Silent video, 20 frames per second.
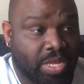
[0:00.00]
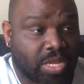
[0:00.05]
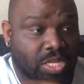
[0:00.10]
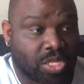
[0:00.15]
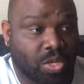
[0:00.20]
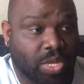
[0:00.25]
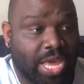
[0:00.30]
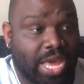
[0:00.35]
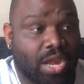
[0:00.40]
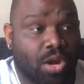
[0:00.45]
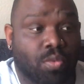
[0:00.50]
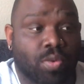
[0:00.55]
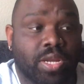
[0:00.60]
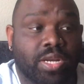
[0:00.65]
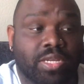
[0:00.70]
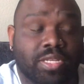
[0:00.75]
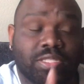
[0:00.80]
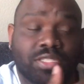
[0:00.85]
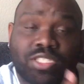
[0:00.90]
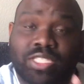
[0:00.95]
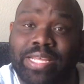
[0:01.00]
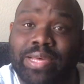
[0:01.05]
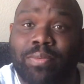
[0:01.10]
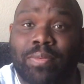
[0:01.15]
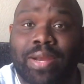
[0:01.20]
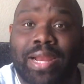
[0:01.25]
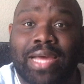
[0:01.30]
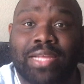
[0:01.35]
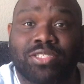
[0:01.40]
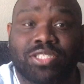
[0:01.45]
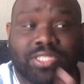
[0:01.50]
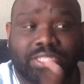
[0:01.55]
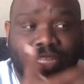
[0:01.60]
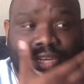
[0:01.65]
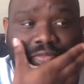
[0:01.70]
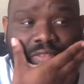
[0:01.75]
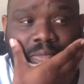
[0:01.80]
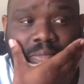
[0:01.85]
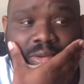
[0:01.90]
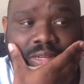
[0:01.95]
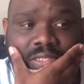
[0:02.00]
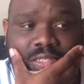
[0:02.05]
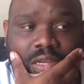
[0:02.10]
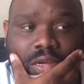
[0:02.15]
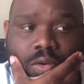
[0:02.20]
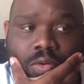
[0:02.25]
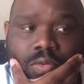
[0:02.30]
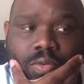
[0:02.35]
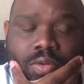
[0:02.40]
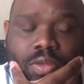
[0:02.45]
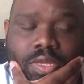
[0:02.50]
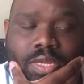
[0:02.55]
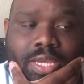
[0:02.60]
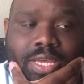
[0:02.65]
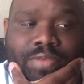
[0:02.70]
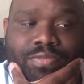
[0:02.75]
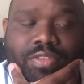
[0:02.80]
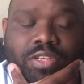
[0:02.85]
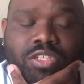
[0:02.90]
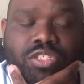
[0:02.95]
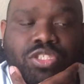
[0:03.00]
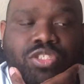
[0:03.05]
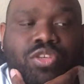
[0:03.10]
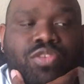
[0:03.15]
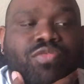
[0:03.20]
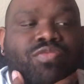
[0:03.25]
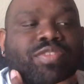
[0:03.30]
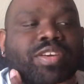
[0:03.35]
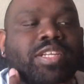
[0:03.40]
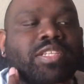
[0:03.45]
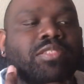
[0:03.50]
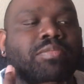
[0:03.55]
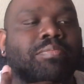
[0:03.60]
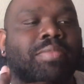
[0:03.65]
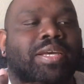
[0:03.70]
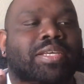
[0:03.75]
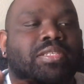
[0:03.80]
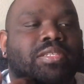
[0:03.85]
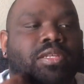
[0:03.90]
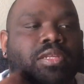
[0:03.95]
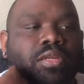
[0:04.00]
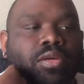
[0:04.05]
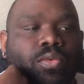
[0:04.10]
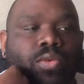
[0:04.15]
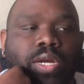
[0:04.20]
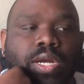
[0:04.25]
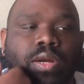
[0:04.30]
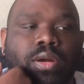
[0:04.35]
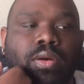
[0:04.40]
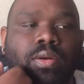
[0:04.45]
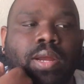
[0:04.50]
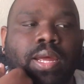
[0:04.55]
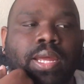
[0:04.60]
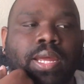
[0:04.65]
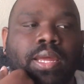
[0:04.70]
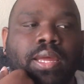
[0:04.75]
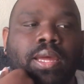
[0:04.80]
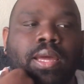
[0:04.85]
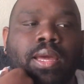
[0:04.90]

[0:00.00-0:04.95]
So Katarina said what I just said a few minutes ago, if the shoe fits, basically wear it, right?